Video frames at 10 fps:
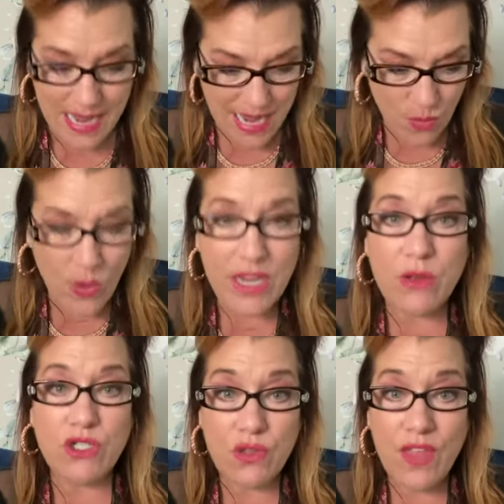And when you
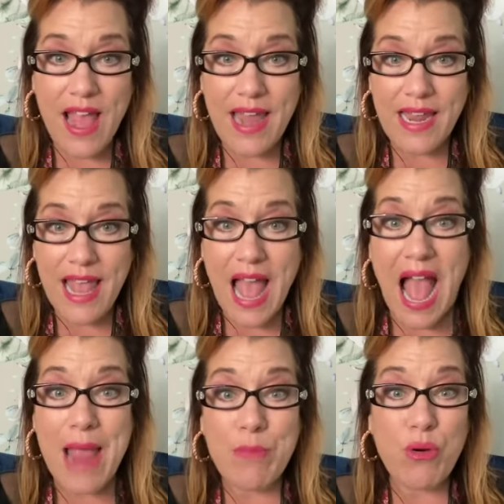do that,
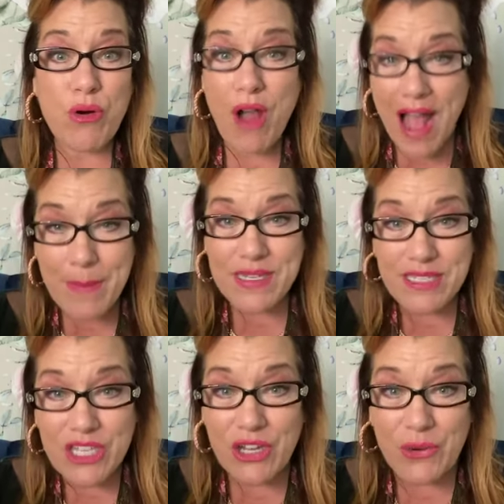I
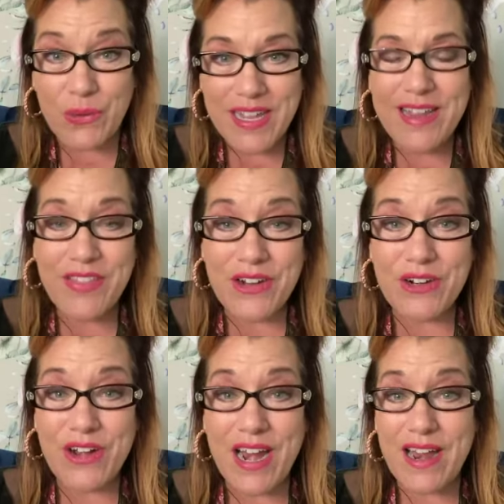promise you,
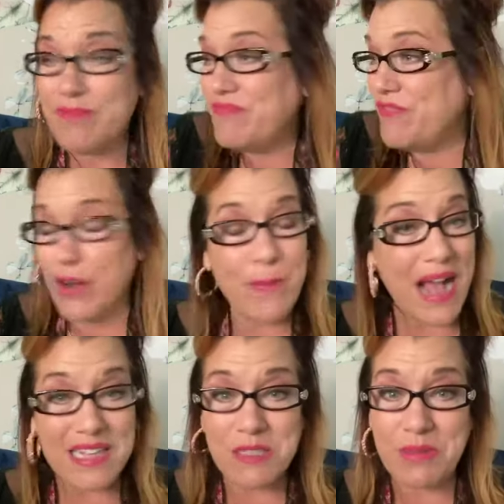there very
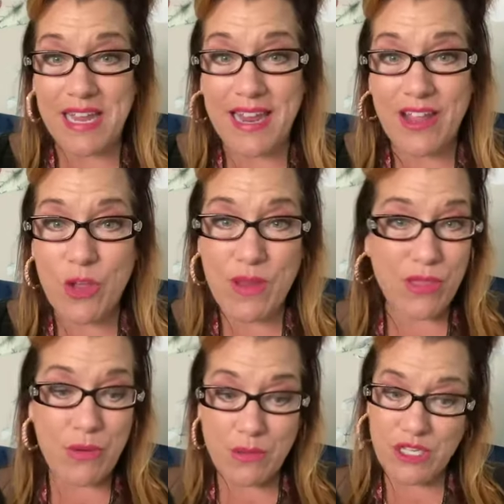possibly could be
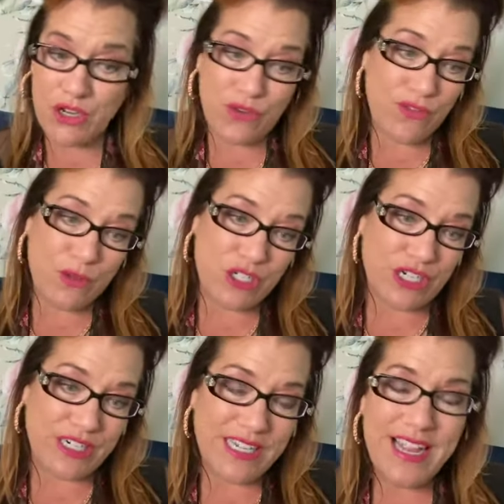thrones in your future.